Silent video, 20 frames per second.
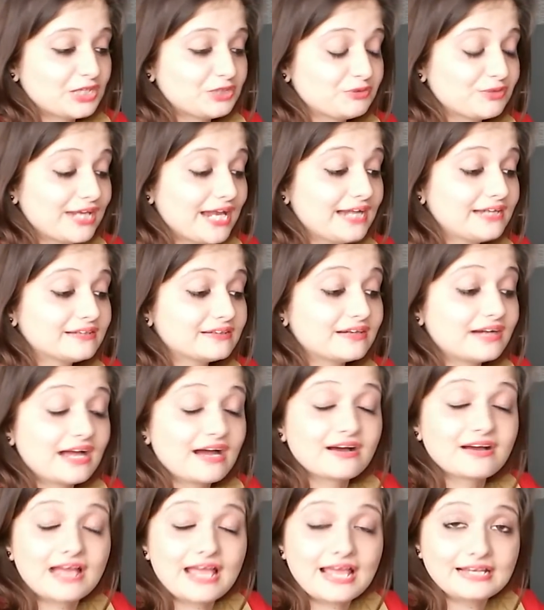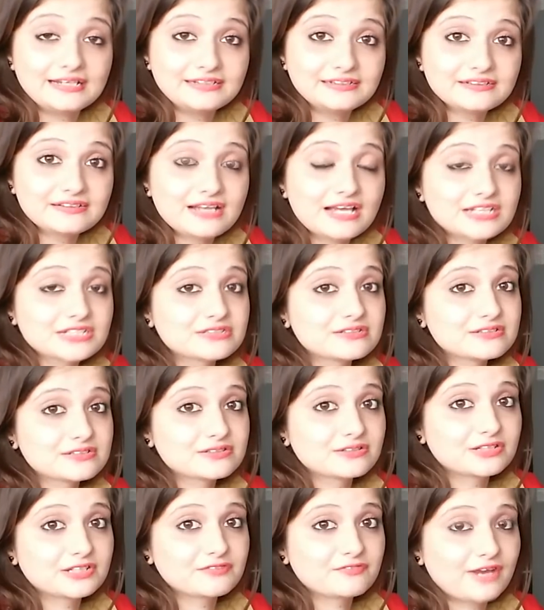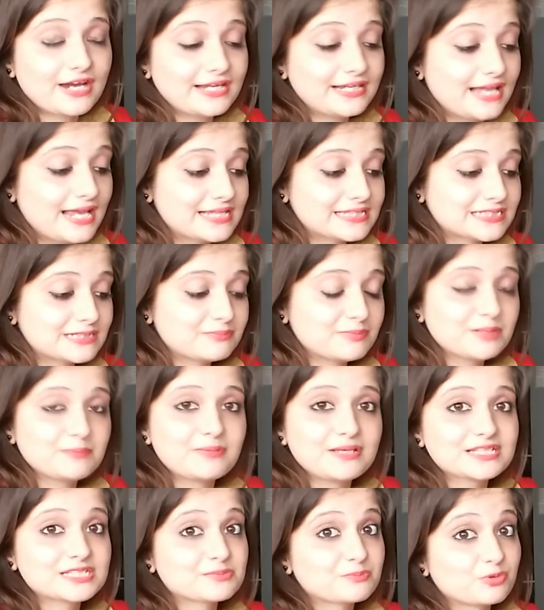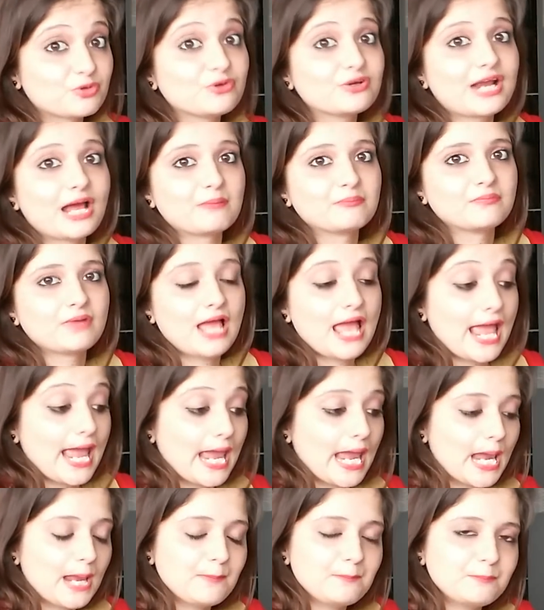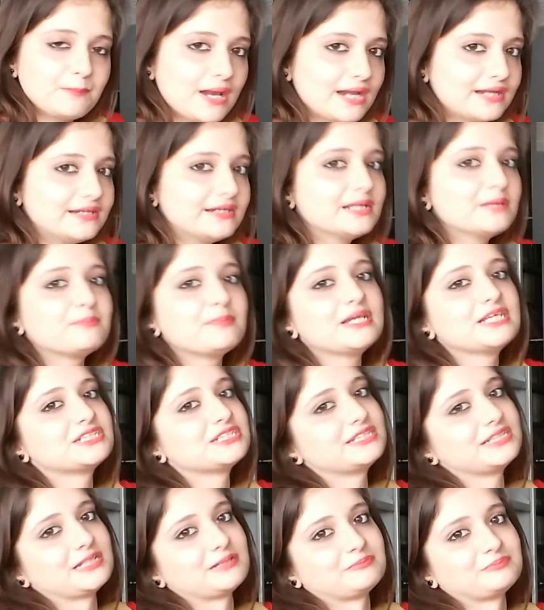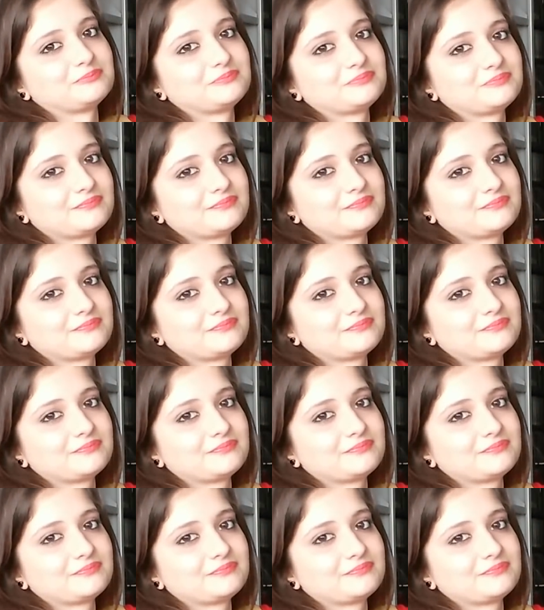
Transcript: you get an international certified SAP based program embedded in PGDM.